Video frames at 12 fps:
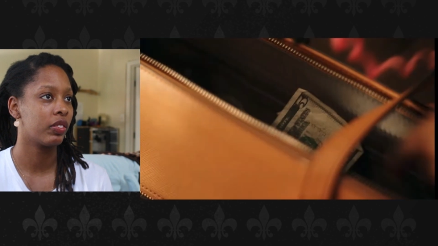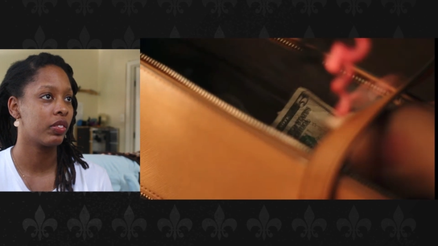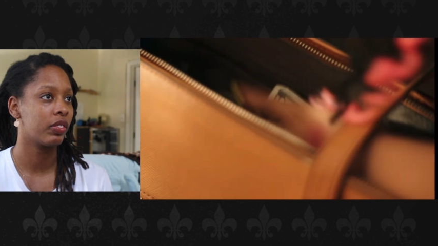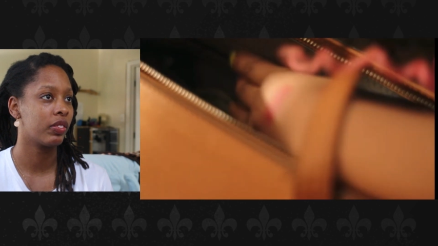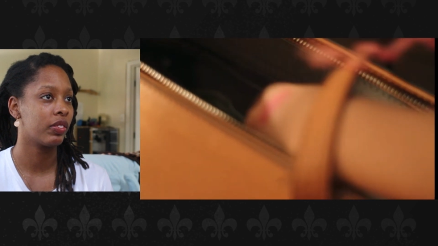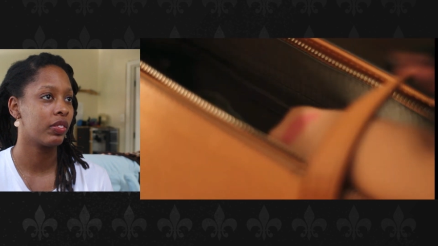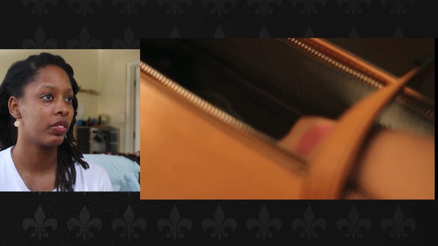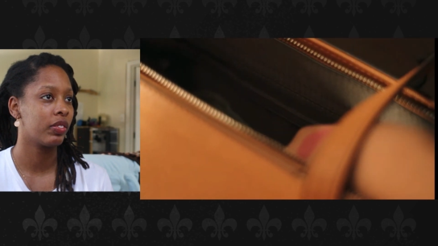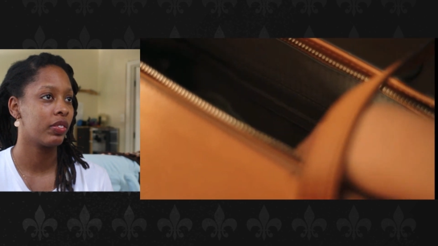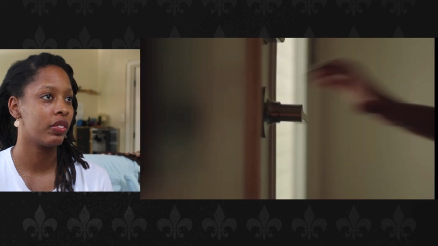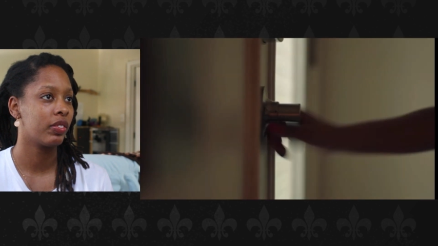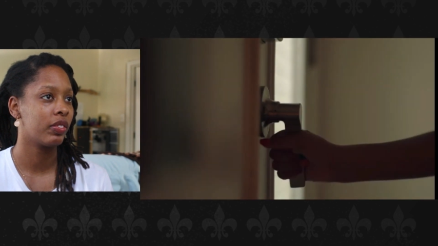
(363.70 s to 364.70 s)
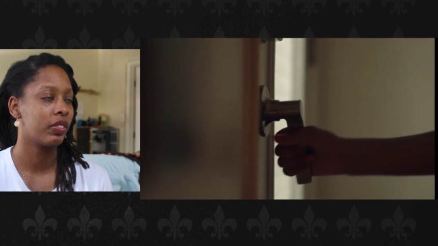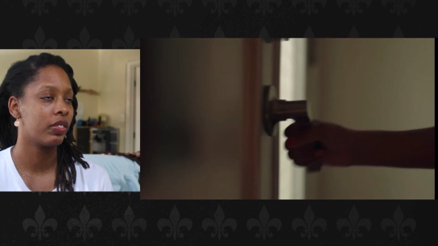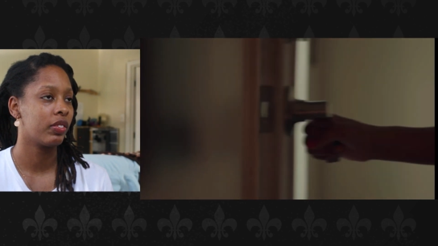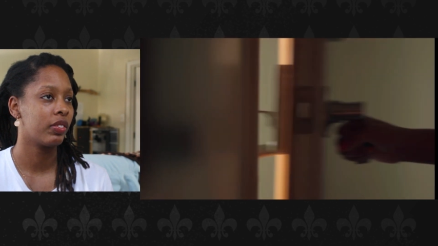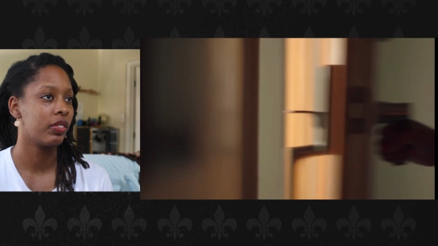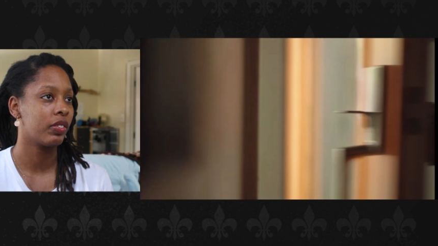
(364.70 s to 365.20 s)

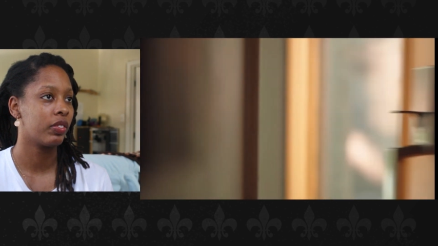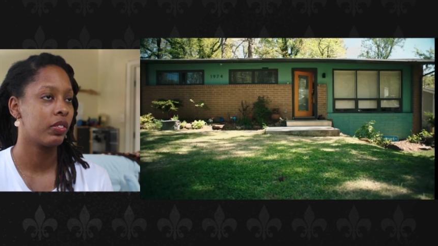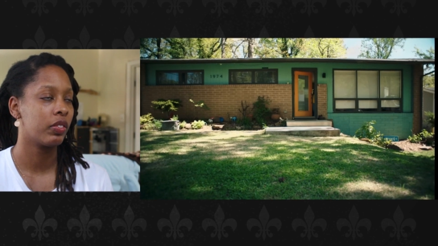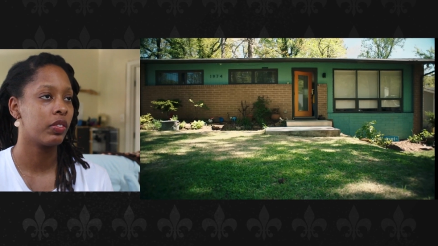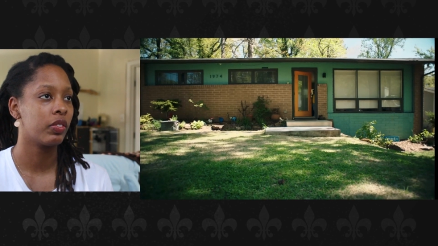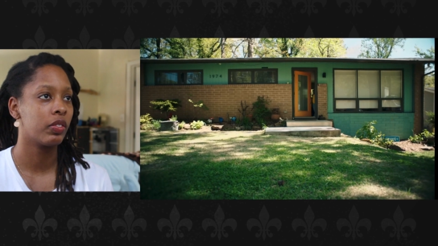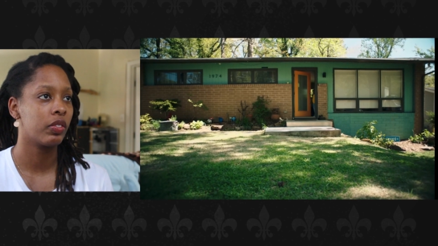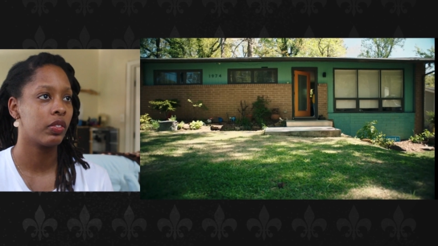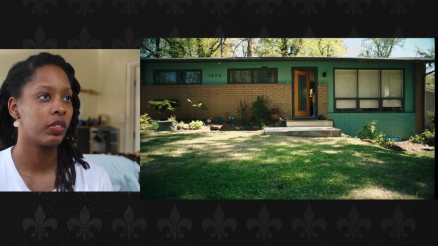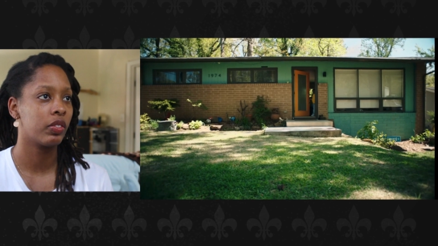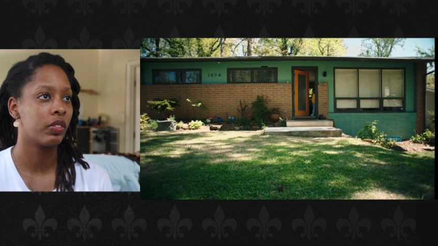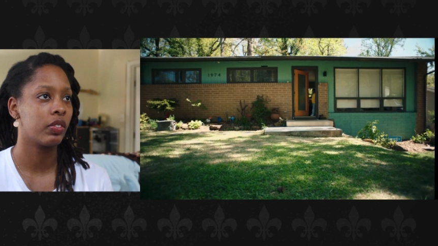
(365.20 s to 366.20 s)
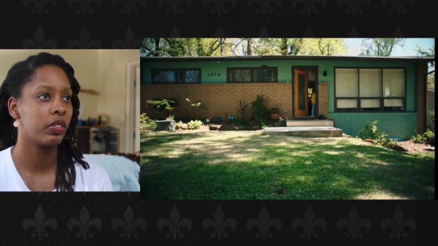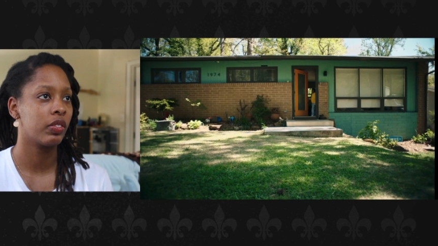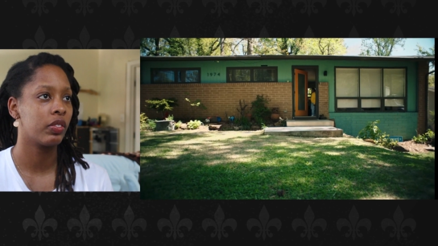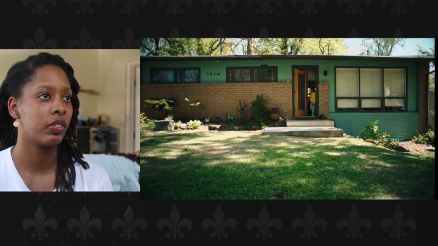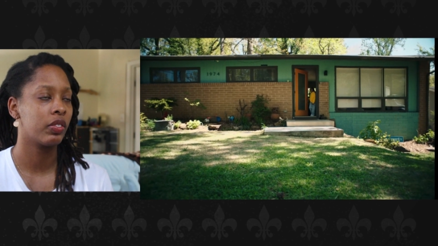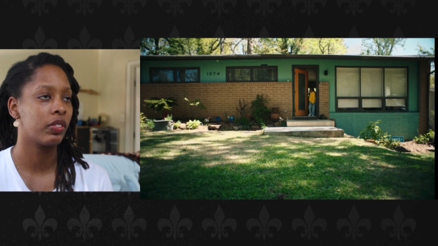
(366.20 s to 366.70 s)

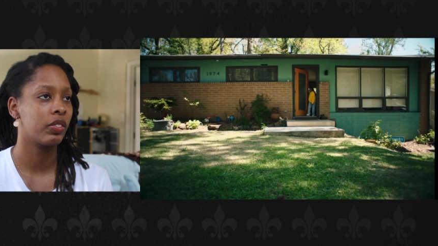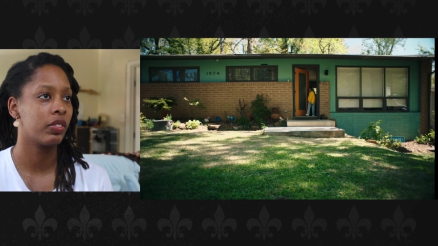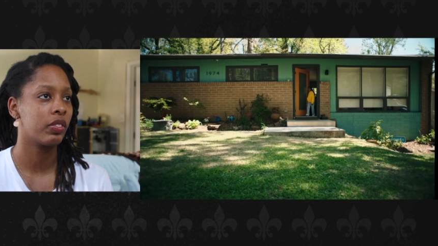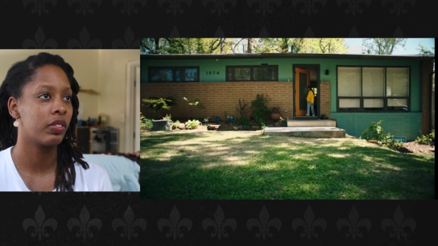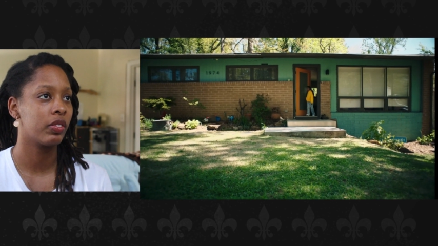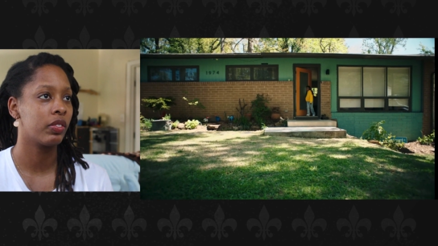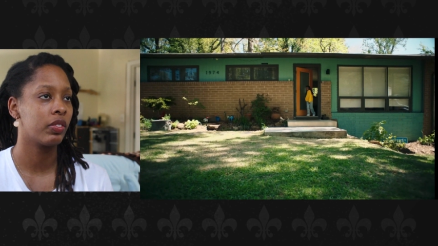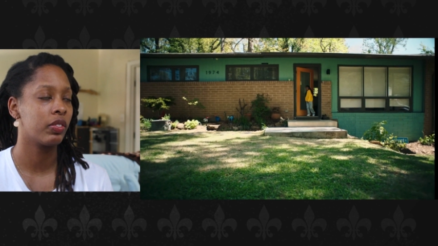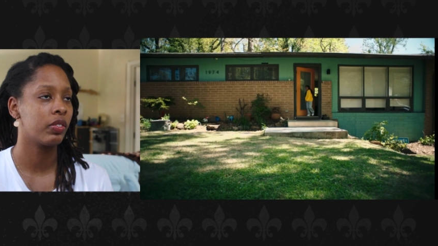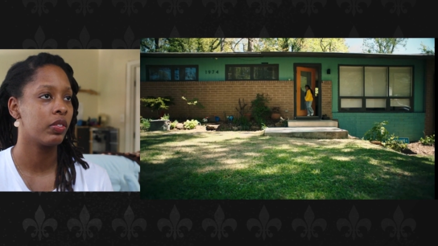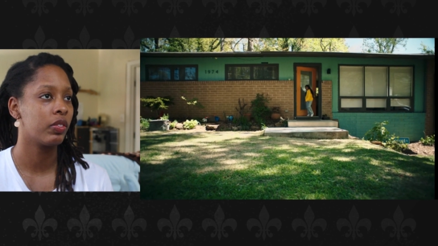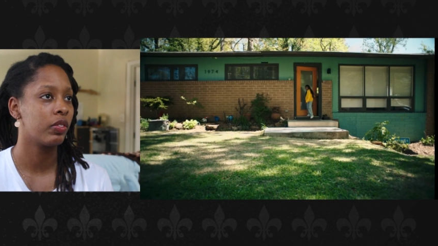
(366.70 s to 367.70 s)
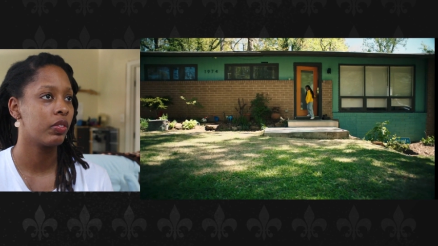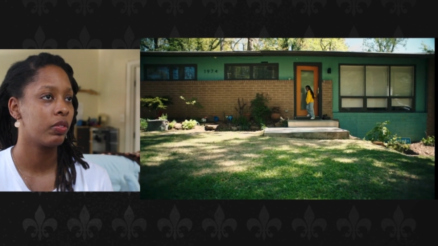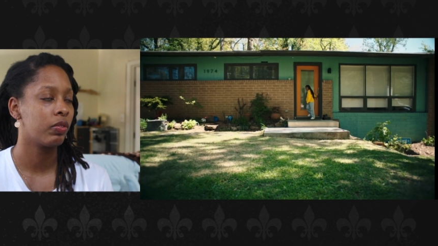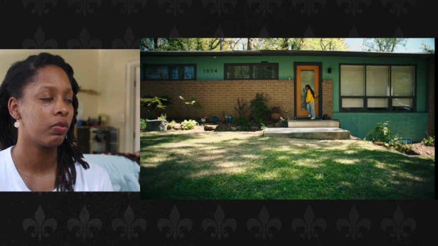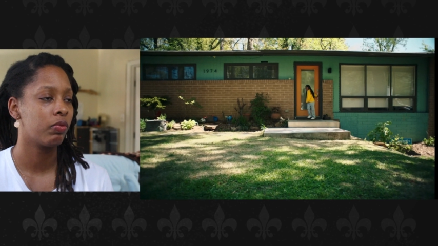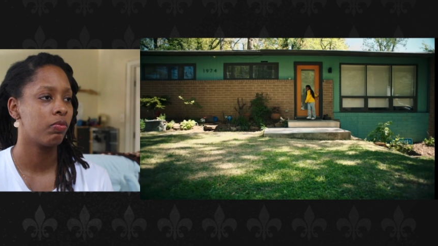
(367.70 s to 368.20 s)

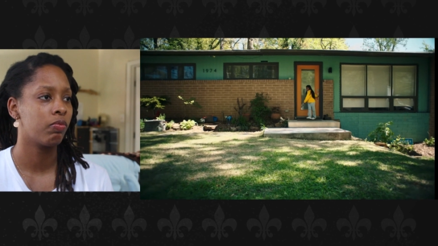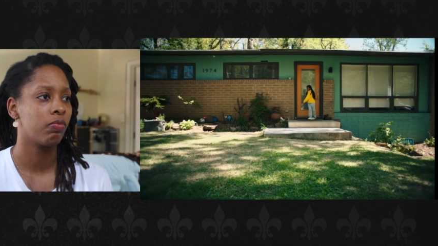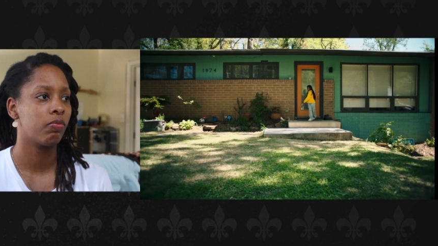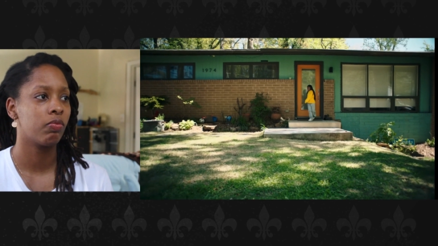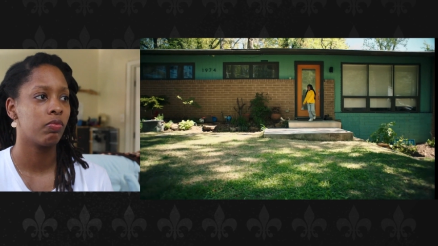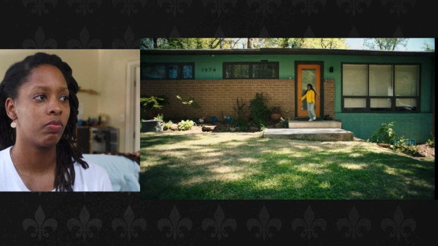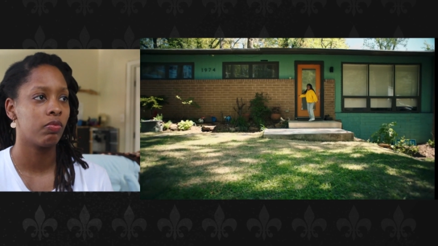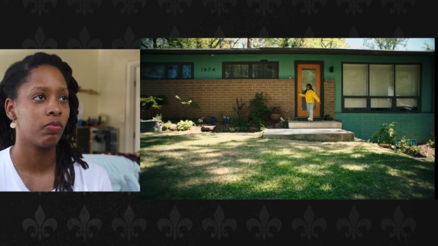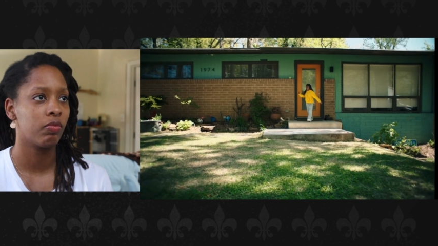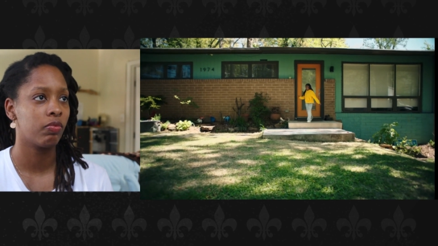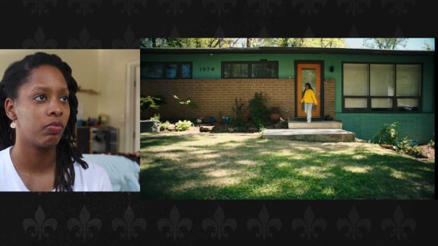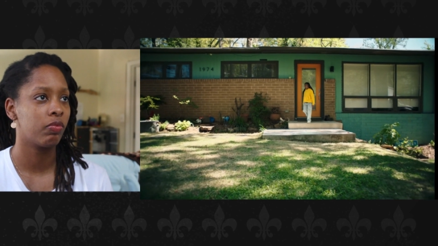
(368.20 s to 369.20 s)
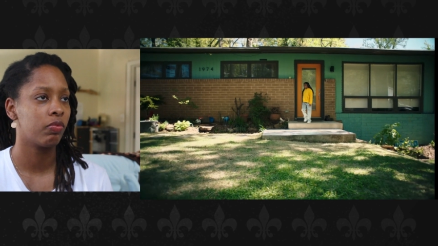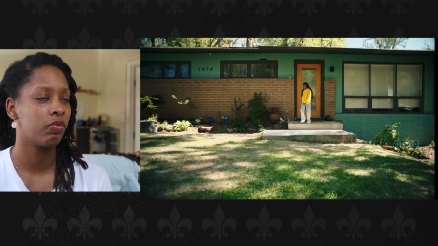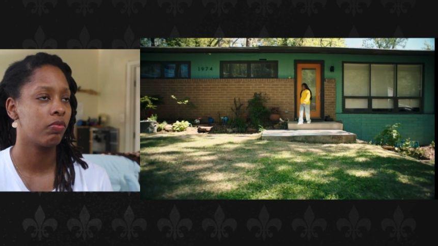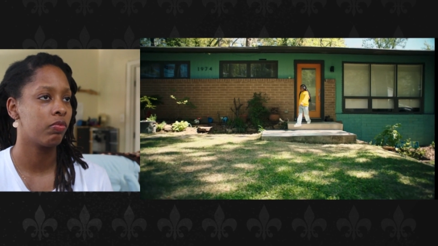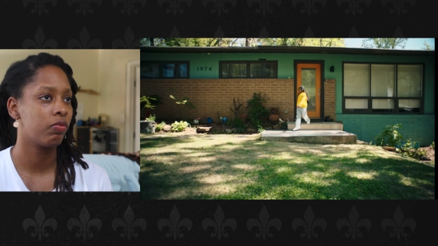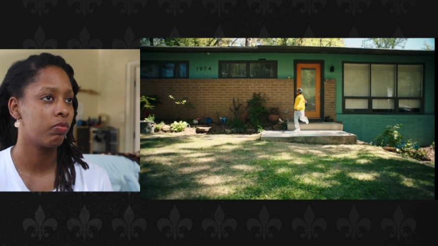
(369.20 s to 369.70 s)

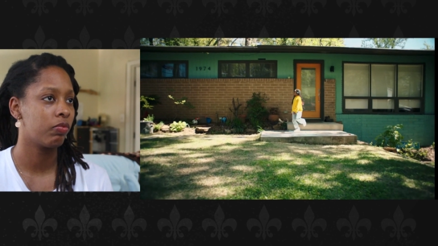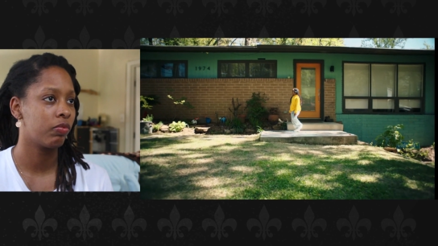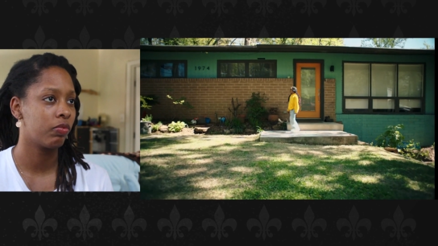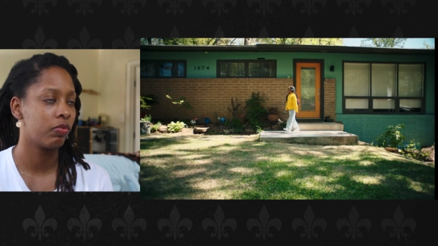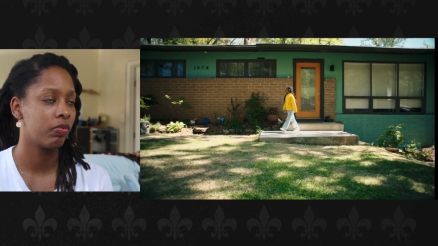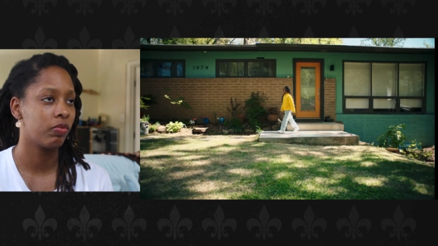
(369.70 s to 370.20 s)
Nothing is said.